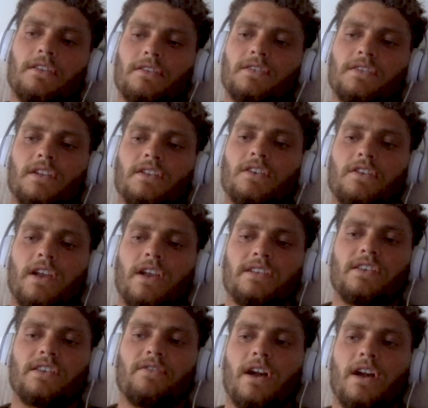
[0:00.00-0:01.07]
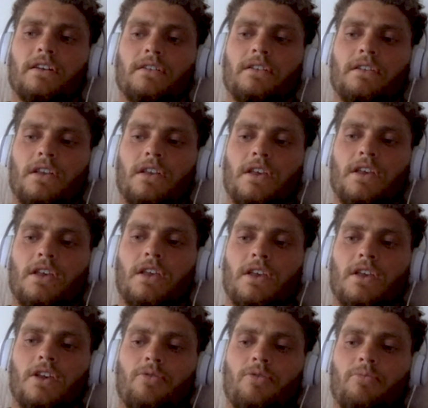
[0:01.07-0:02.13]
such a crazy rider.
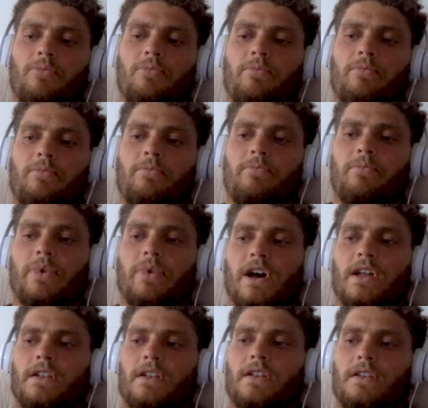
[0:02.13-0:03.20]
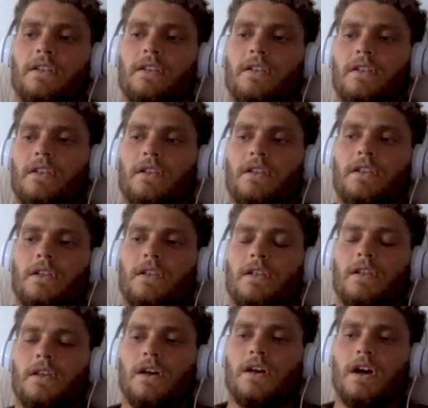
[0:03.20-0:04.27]
But
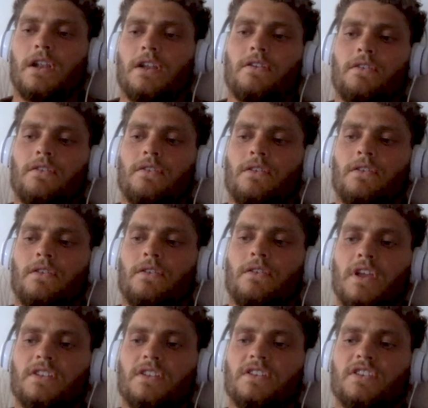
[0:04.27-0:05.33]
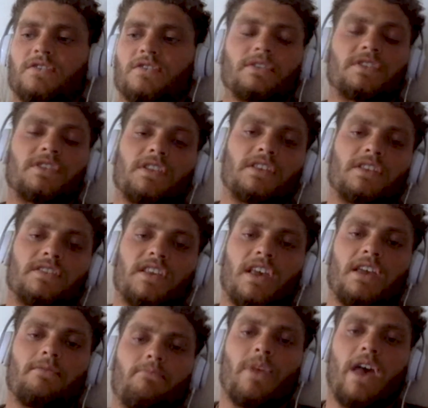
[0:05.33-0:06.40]
I don't know. It just wasn't the
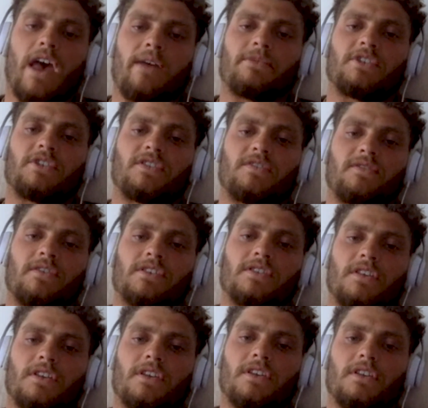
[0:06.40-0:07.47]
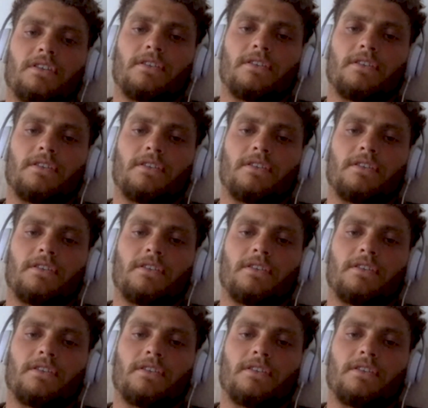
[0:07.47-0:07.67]
same atmosphere as the